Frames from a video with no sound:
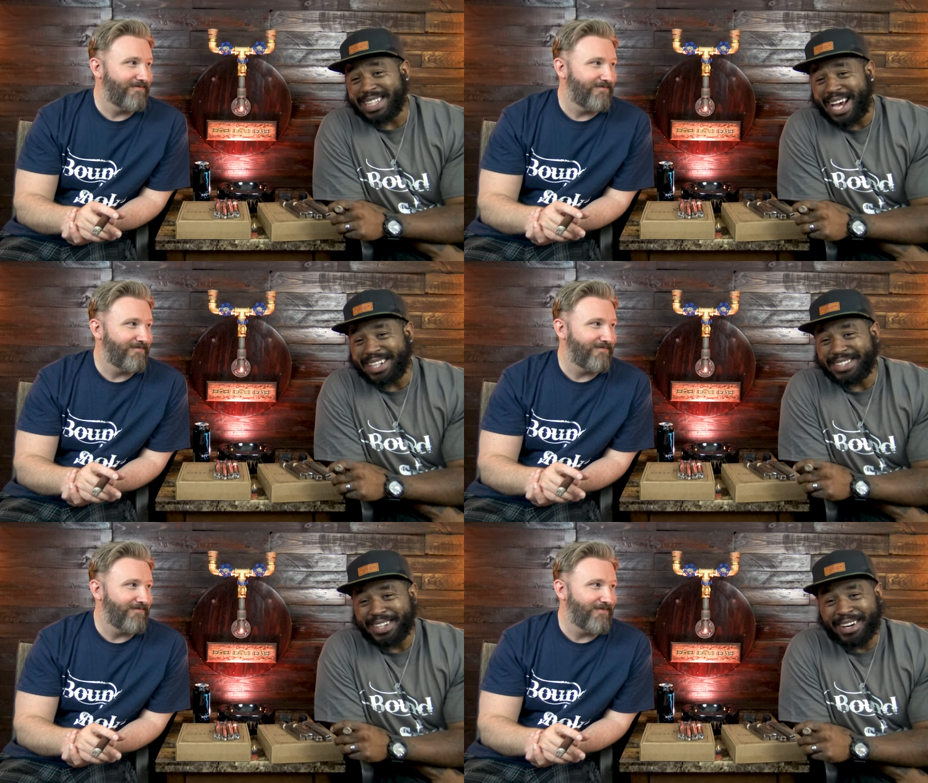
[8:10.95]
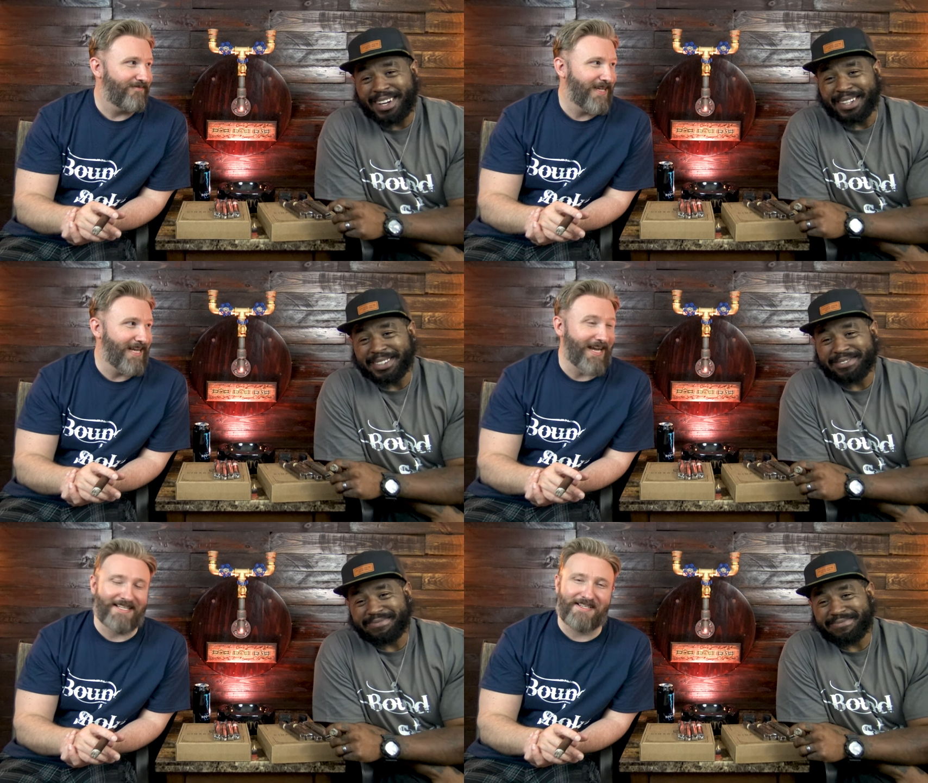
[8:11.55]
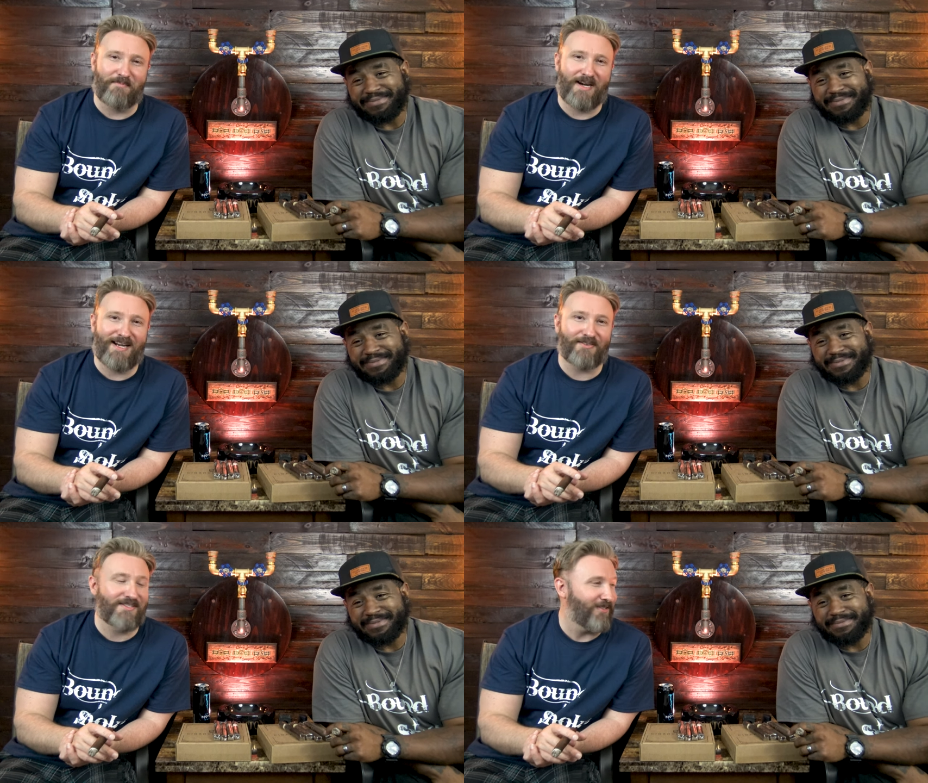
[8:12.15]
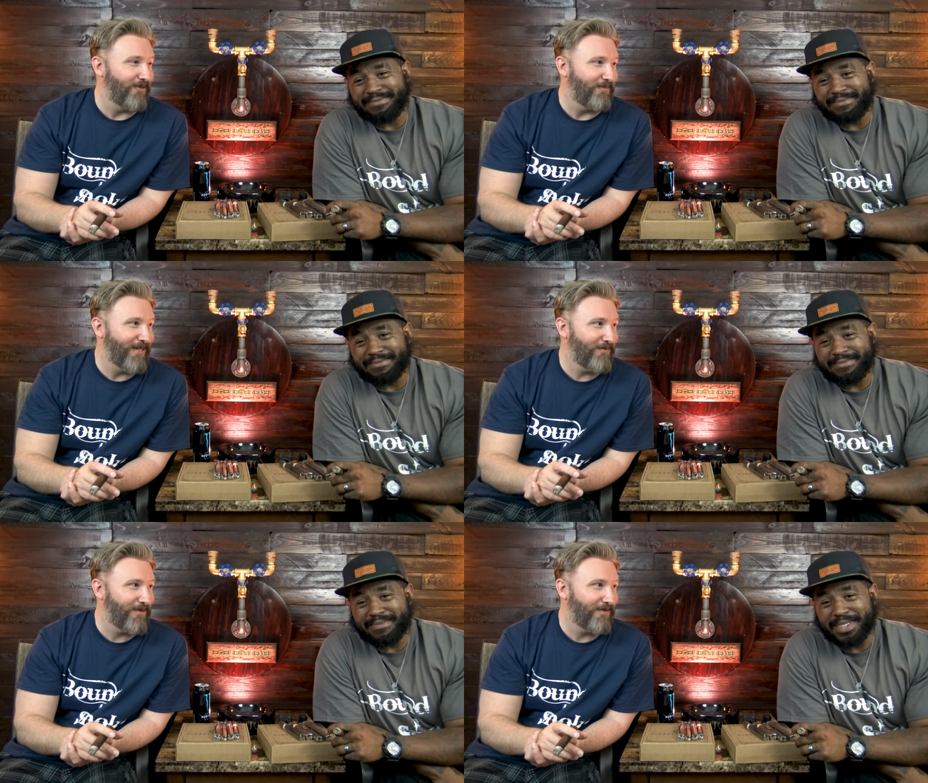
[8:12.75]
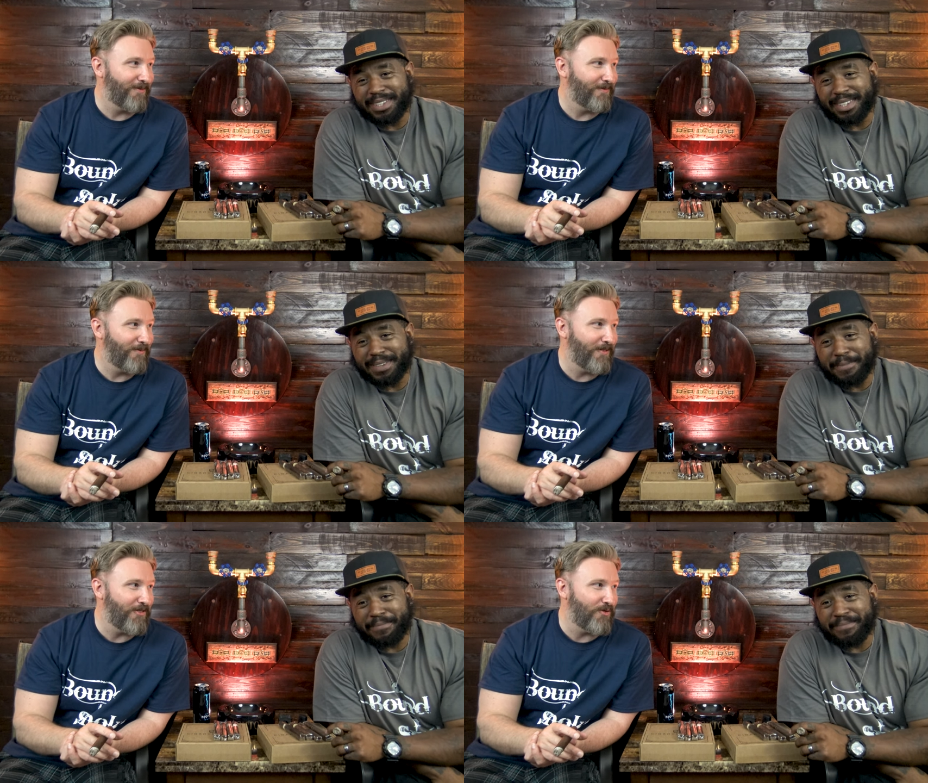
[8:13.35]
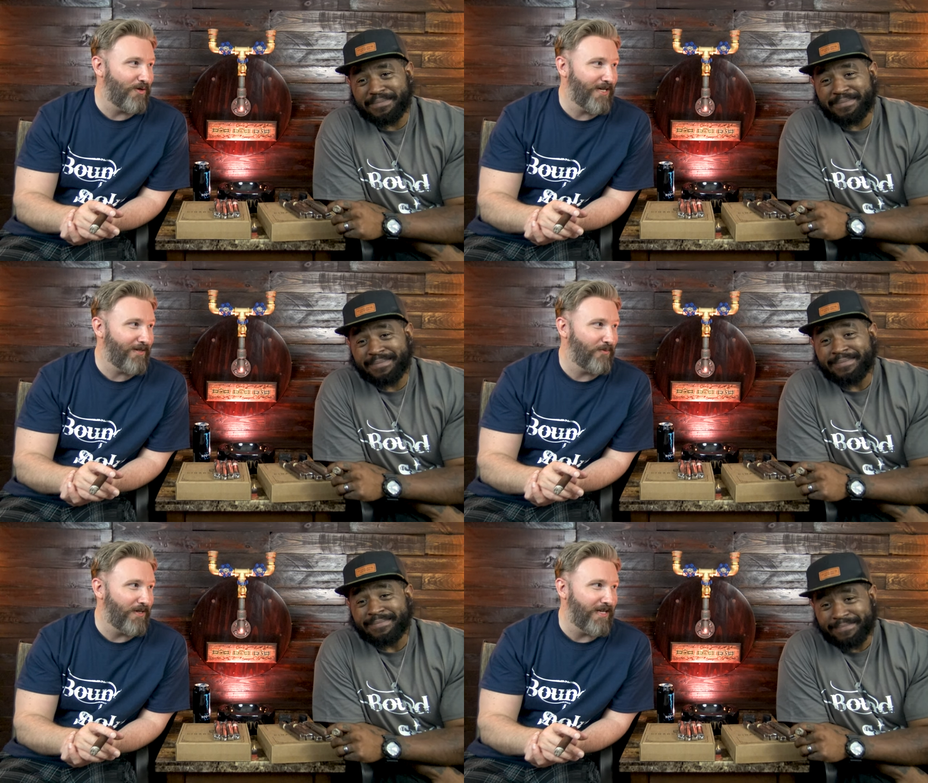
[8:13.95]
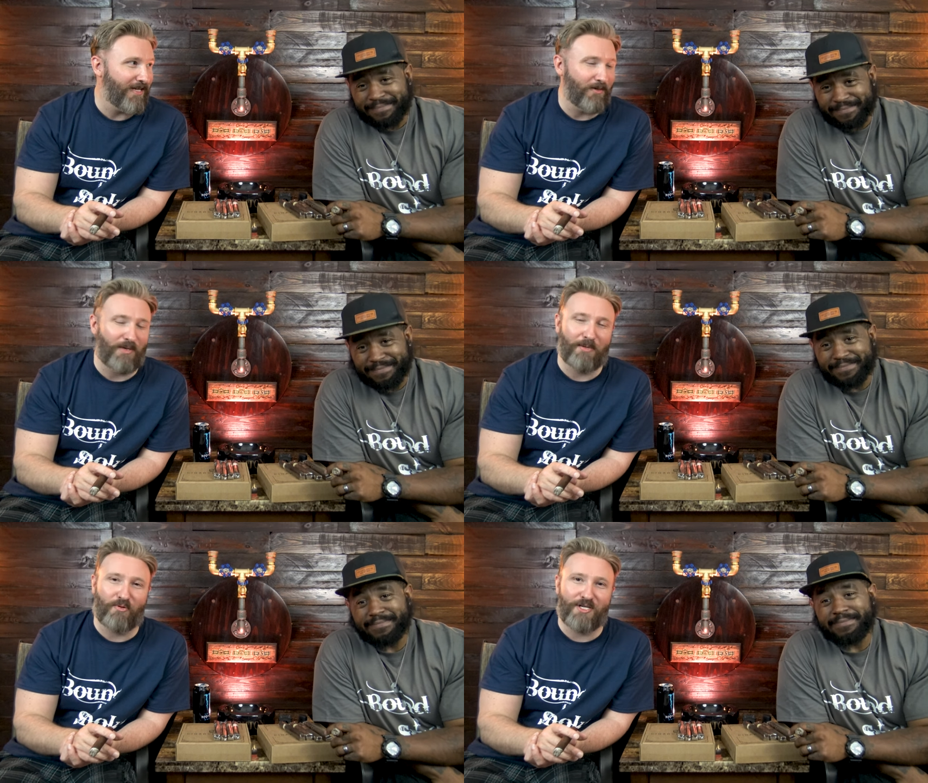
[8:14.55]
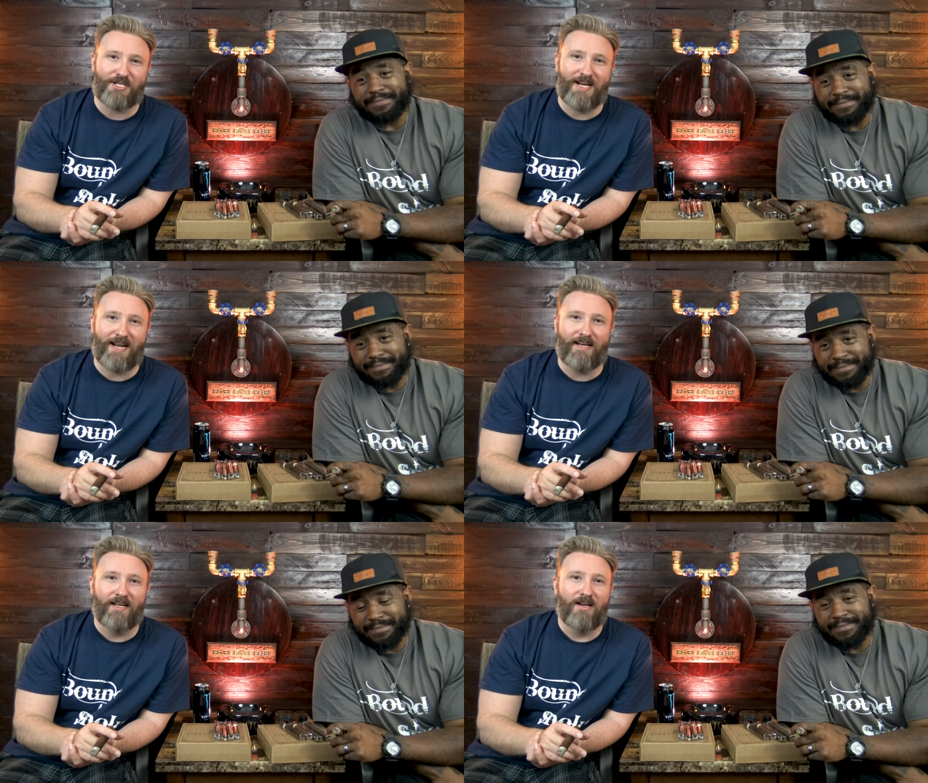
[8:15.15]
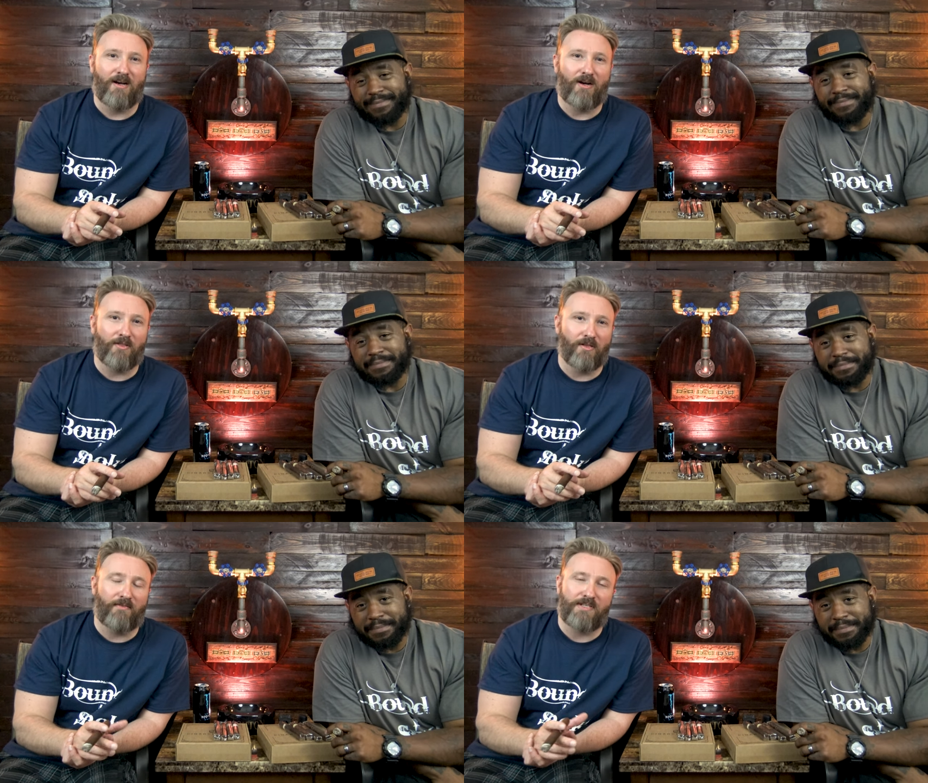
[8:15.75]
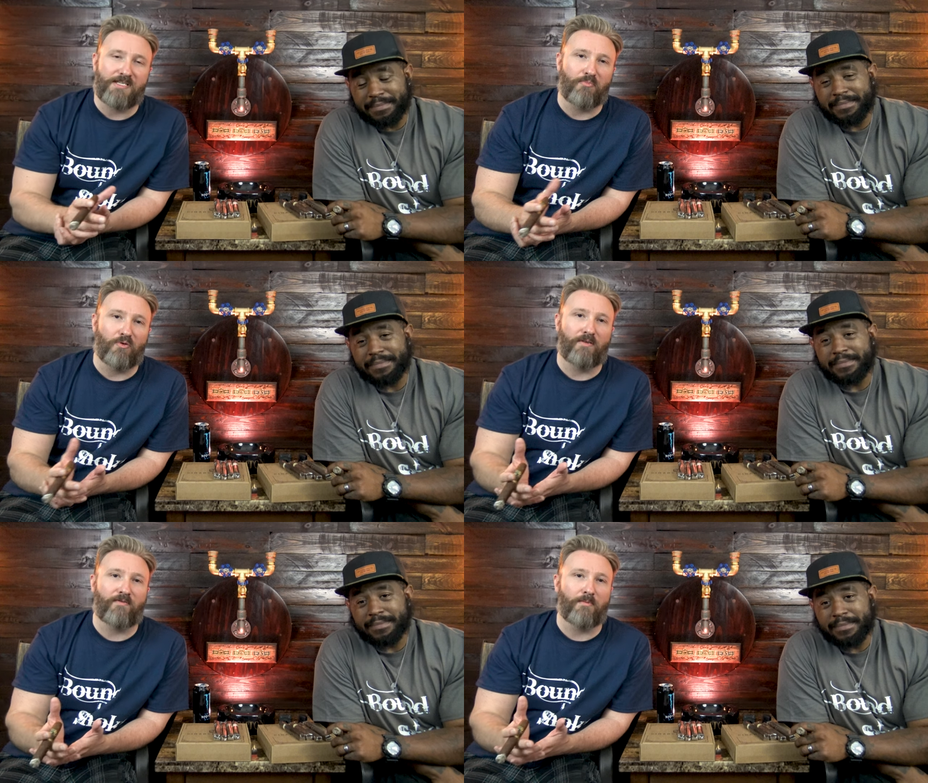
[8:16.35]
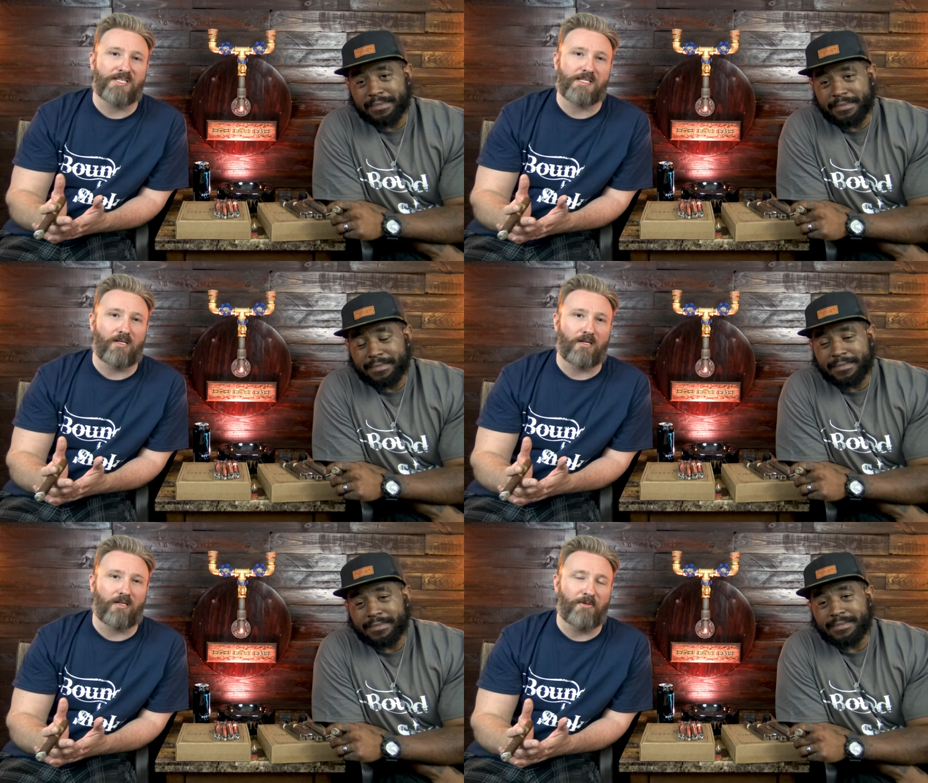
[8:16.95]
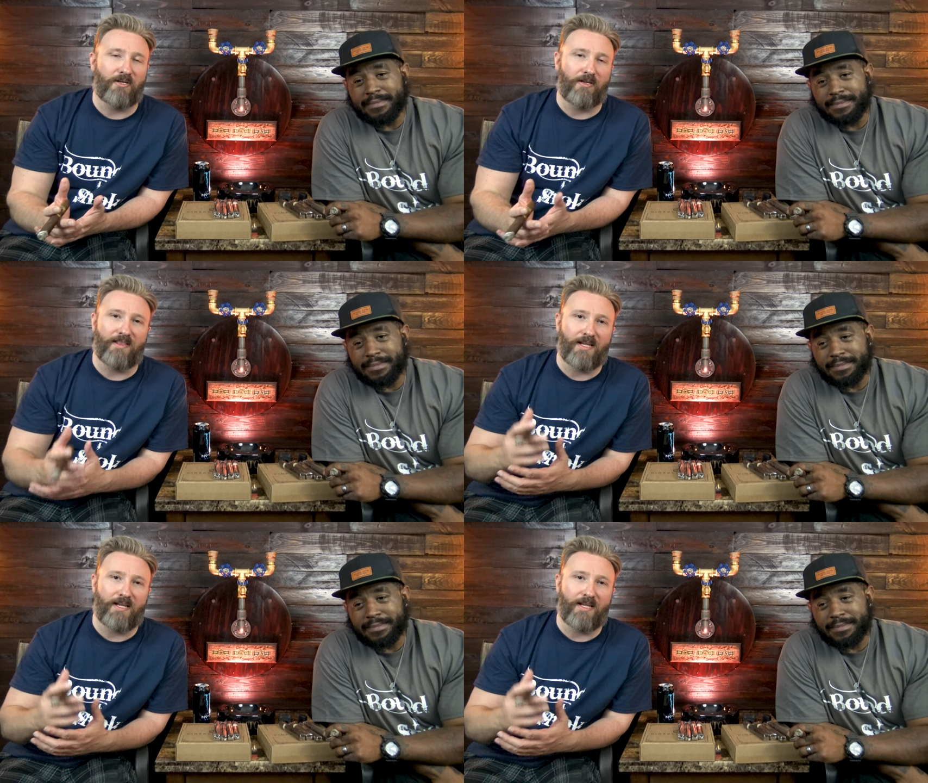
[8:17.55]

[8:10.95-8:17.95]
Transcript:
Speaker 1: excited, y'all. Yeah, it's a milestone, man. We're, we enjoy it. We uh, we appreciate all the love and support from the cigar community.